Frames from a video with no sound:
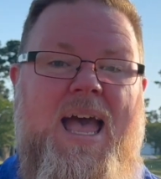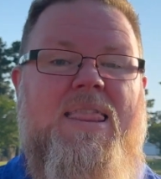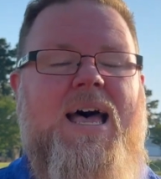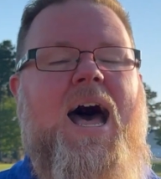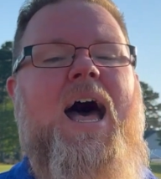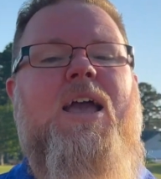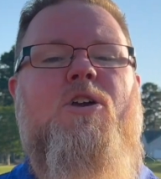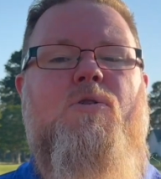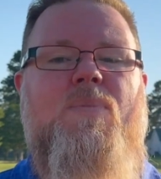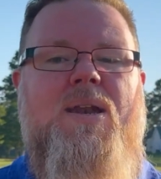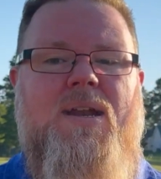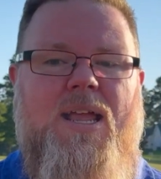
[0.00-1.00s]
The high
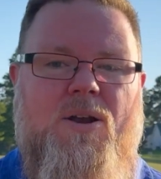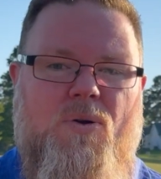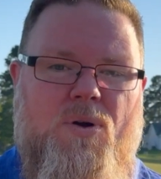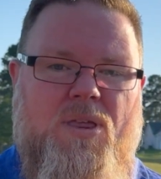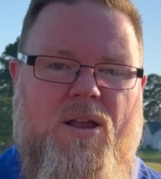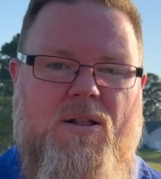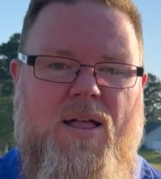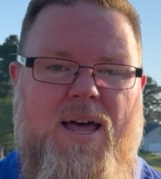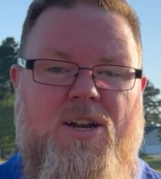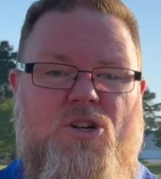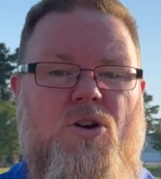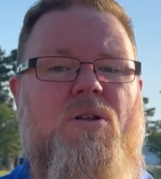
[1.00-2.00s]
humidity in North
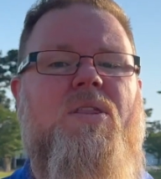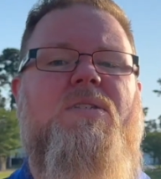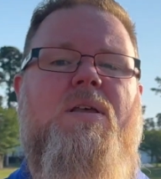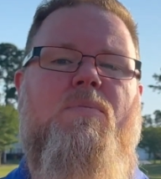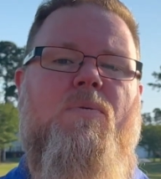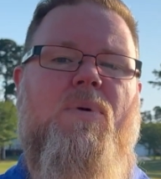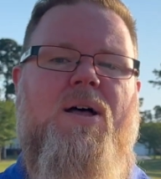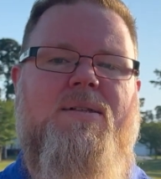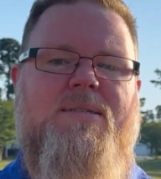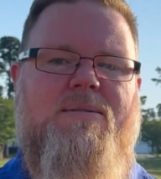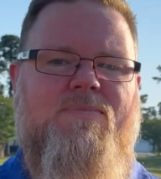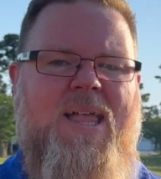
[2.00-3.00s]
Carolina during the summer
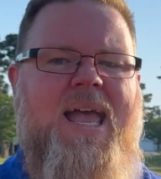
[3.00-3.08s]
months